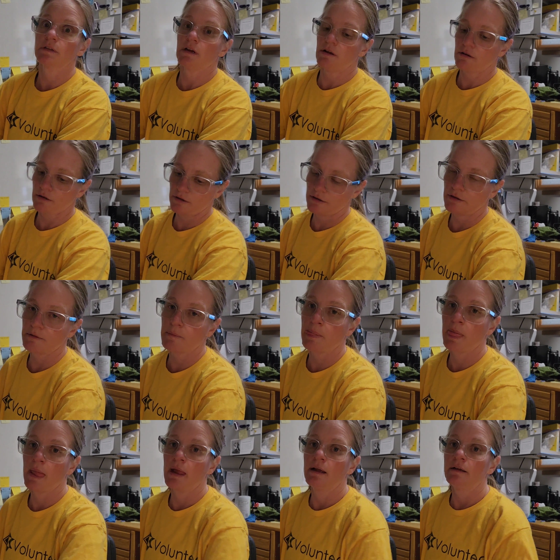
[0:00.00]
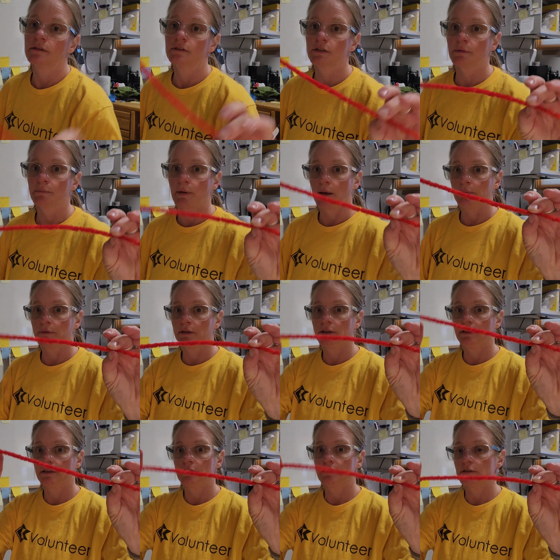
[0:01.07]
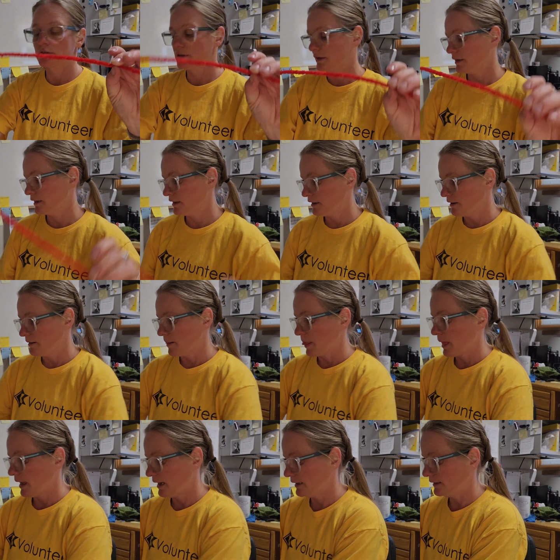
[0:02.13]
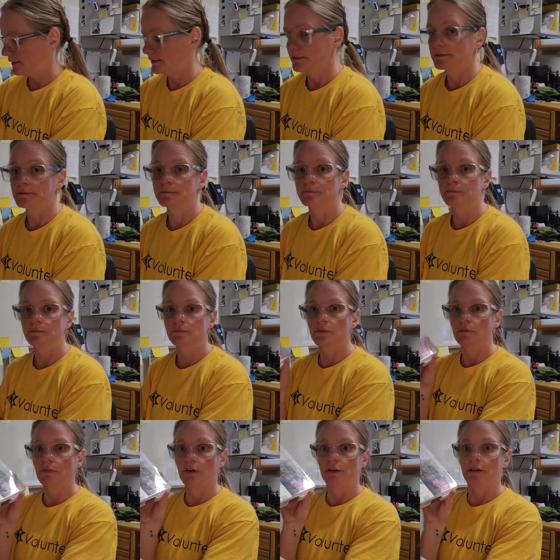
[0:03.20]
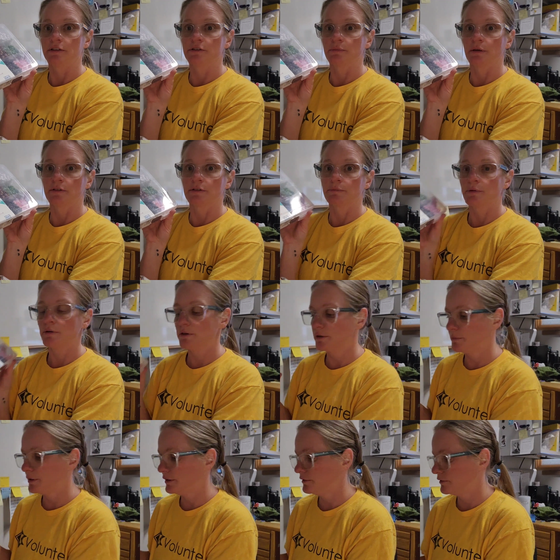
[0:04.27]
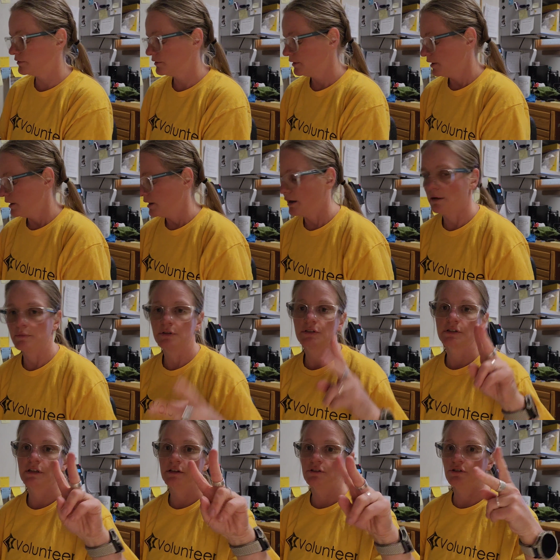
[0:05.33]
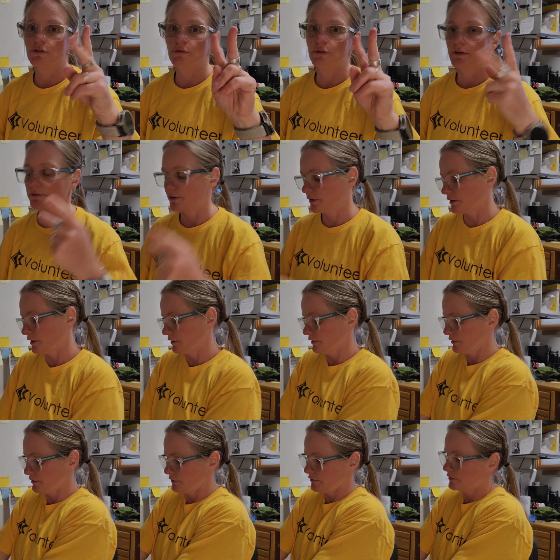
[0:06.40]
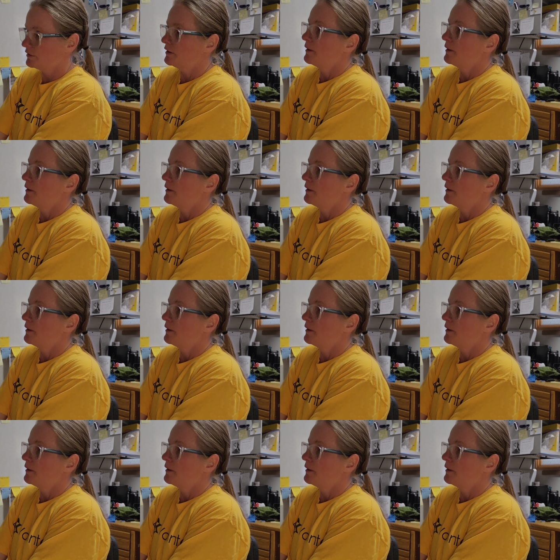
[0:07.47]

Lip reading: are some pipe cleaners and various amounts of pony beads. You just need 2 different colors.